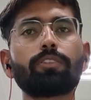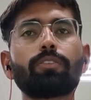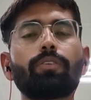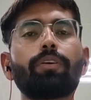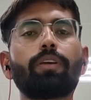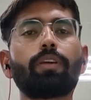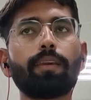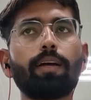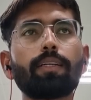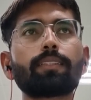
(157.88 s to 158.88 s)
So he
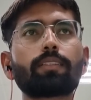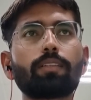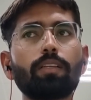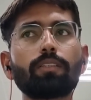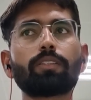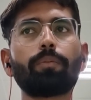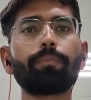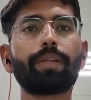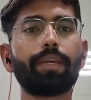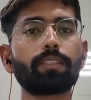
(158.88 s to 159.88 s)
asked
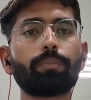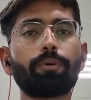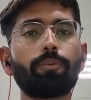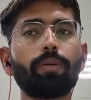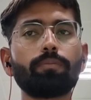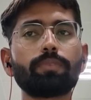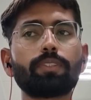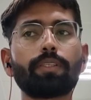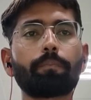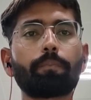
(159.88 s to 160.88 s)
some DSA
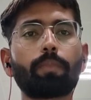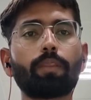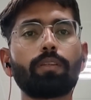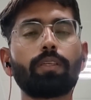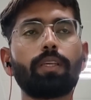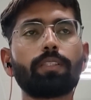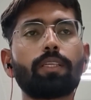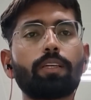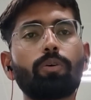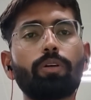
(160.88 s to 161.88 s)
problems,
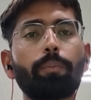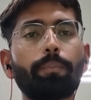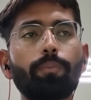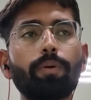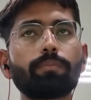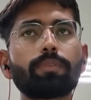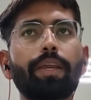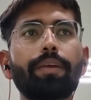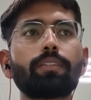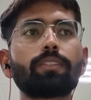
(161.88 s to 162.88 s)
DSA coding problems,
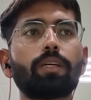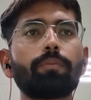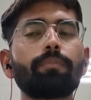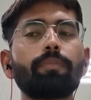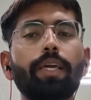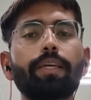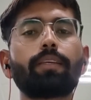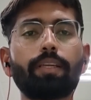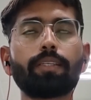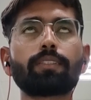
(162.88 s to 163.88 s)
and some like
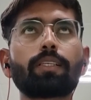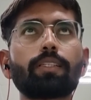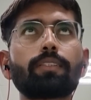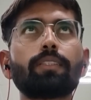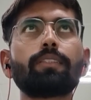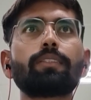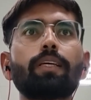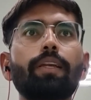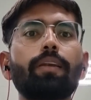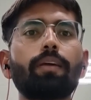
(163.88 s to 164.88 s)
test cases
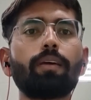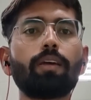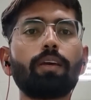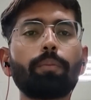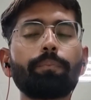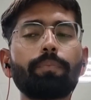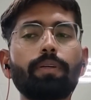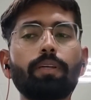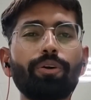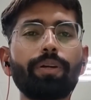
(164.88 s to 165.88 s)
and
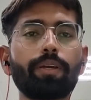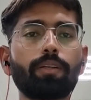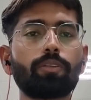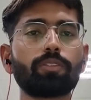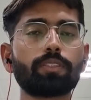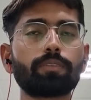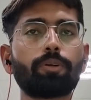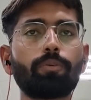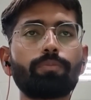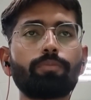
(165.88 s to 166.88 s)
some theoretical questions
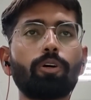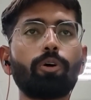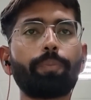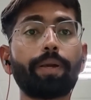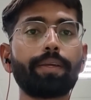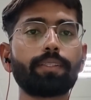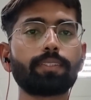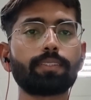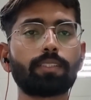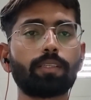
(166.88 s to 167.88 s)
from operating
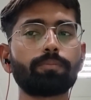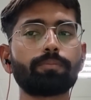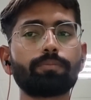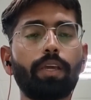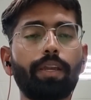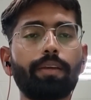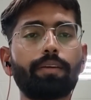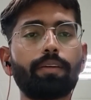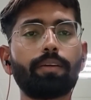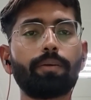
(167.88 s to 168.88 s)
system
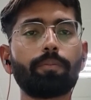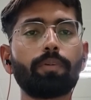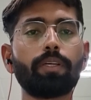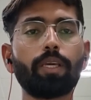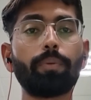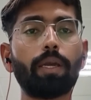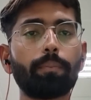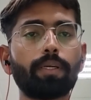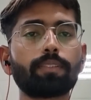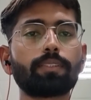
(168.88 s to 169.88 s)
and
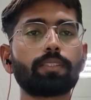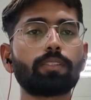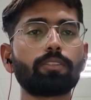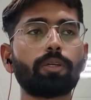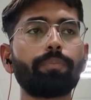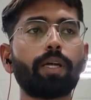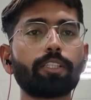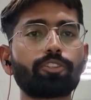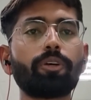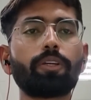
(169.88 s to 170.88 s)
DBMS, some
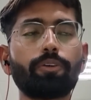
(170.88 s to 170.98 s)
SQL